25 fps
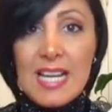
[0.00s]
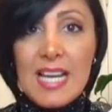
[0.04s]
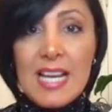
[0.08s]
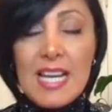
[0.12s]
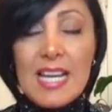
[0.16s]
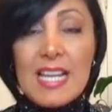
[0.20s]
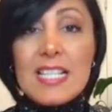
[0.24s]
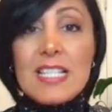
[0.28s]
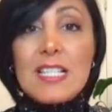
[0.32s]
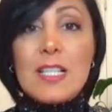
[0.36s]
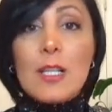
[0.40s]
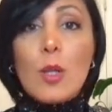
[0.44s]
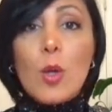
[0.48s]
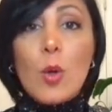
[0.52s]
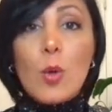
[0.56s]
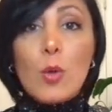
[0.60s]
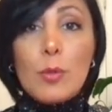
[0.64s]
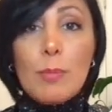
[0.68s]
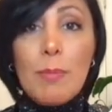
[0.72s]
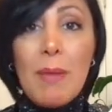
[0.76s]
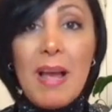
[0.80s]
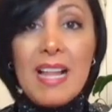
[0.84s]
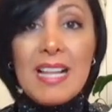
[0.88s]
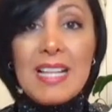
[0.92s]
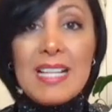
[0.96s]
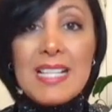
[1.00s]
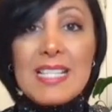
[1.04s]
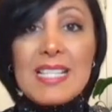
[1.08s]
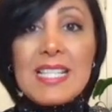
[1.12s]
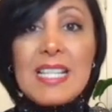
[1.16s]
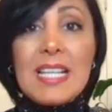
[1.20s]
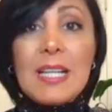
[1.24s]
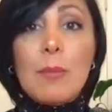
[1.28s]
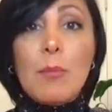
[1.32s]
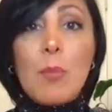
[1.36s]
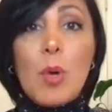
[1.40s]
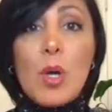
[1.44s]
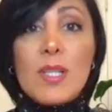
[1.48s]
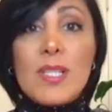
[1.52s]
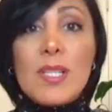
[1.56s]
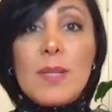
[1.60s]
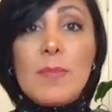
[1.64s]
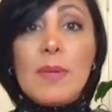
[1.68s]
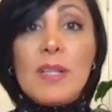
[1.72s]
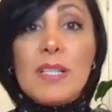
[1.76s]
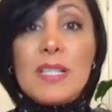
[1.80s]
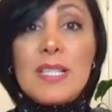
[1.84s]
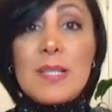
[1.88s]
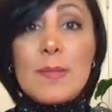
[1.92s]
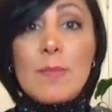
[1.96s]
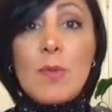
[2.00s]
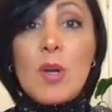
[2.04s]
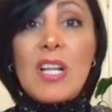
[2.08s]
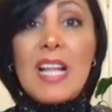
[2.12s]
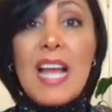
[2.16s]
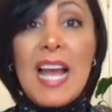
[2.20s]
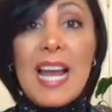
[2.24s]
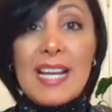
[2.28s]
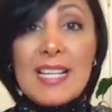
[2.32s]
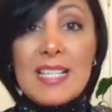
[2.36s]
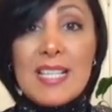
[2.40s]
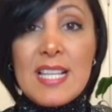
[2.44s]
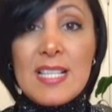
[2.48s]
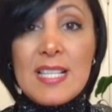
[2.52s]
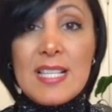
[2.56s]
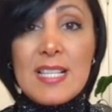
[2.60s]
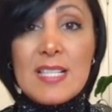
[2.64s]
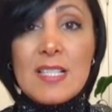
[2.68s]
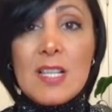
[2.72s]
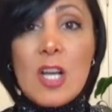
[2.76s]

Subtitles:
is load balancing multiple small accesses